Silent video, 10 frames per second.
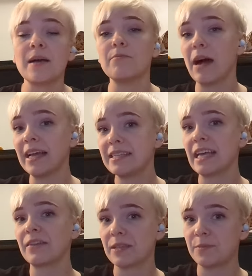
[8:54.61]
my
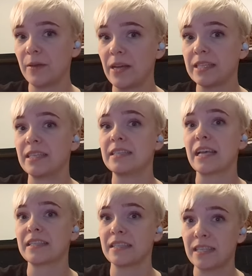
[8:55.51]
set of experiences
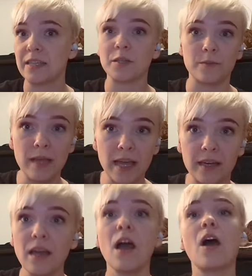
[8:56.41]
as a singular man